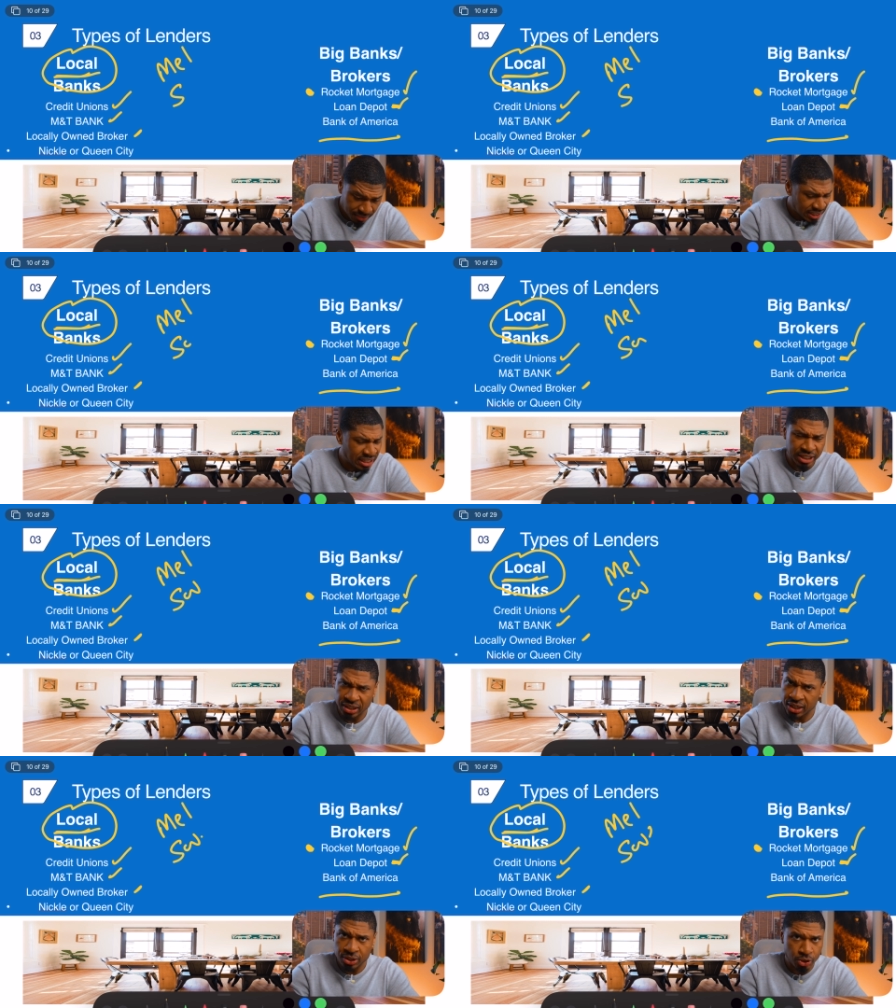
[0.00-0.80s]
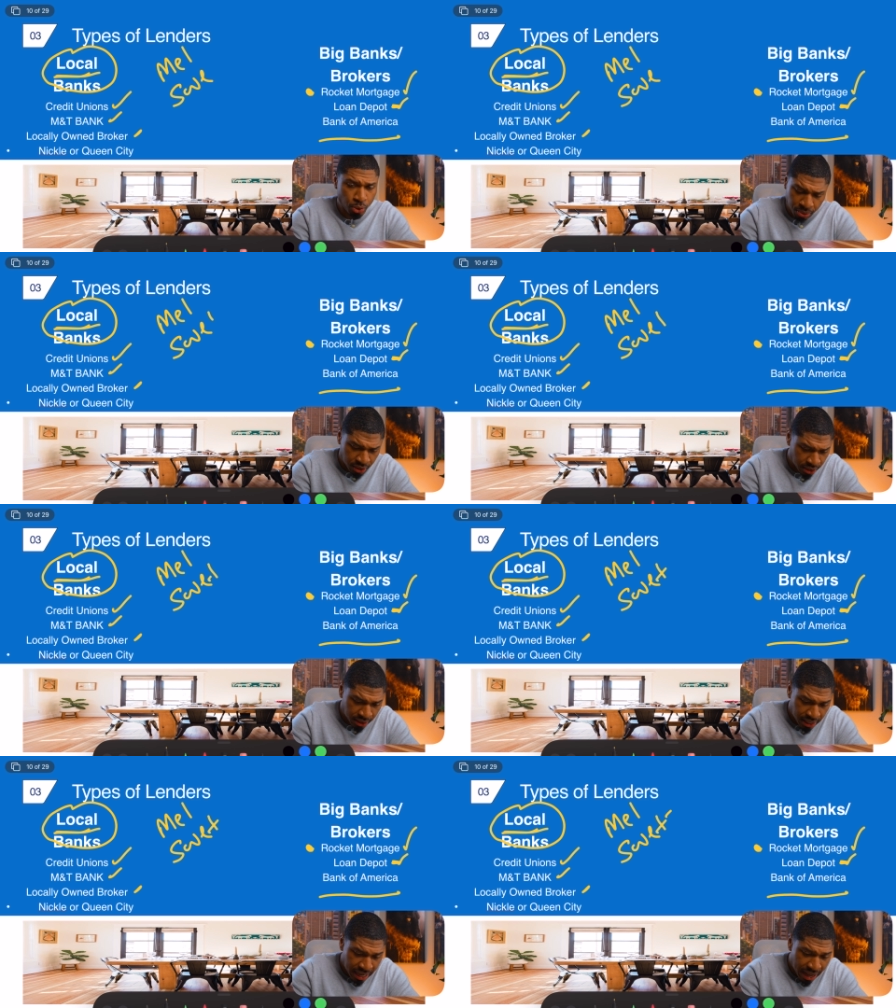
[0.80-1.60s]
She's super good.
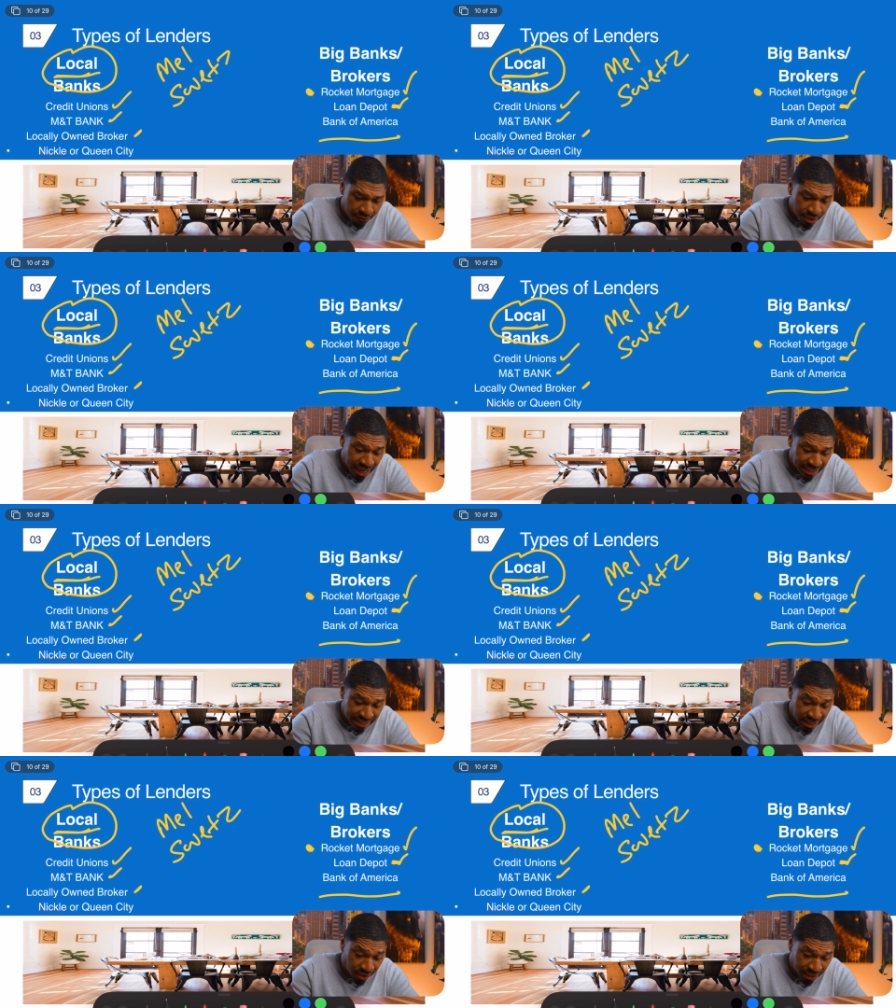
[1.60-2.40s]
If you guys need her